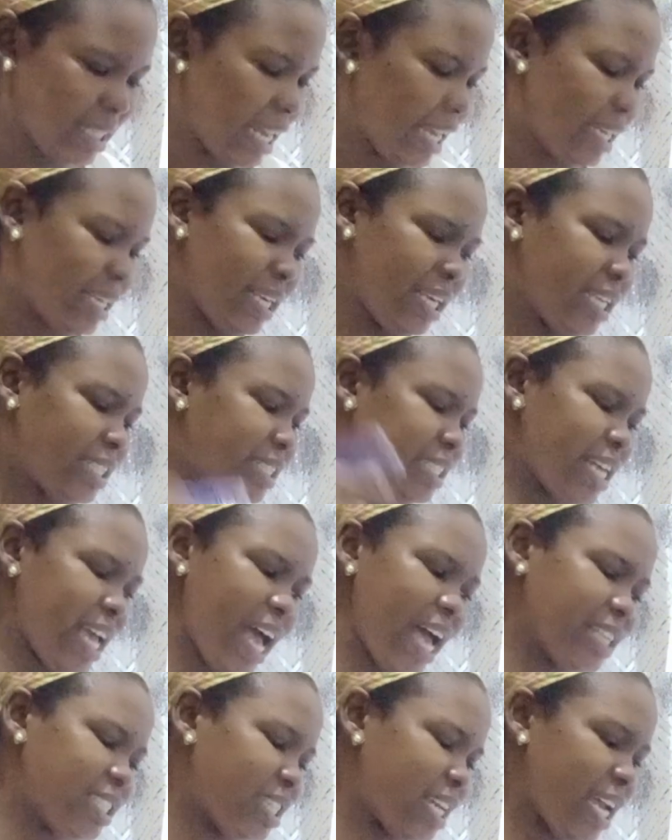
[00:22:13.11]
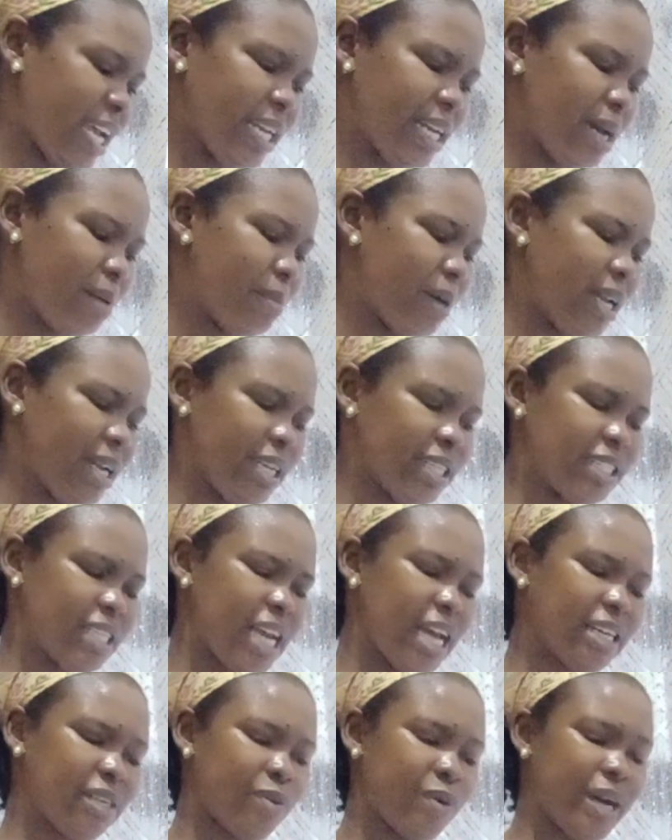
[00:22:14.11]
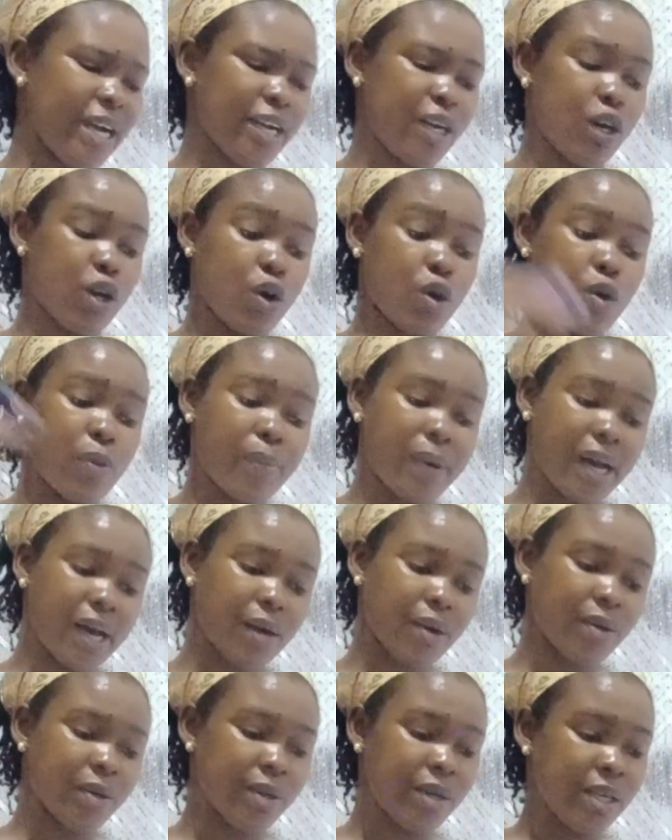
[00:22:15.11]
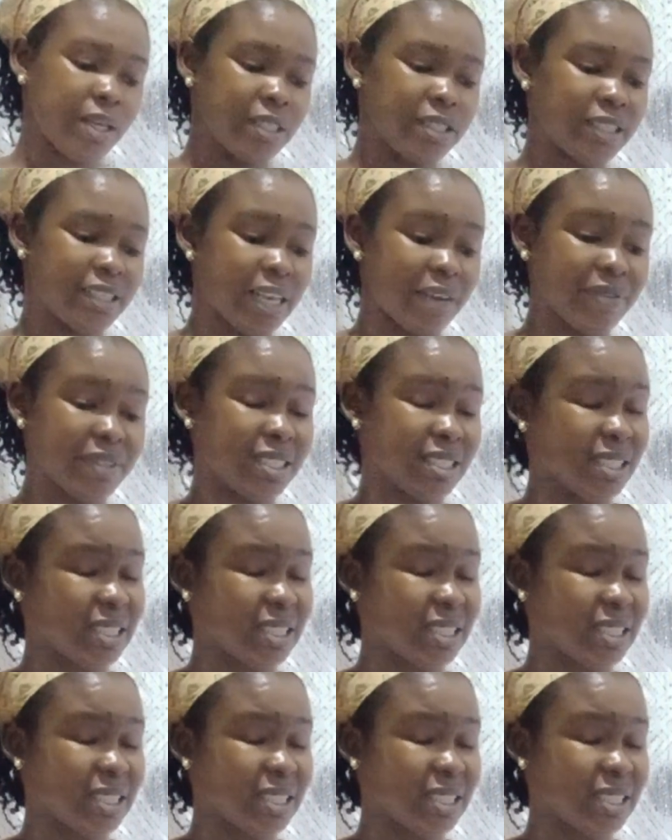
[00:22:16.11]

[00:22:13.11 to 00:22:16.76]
like India, China, Malaysia, they were global services.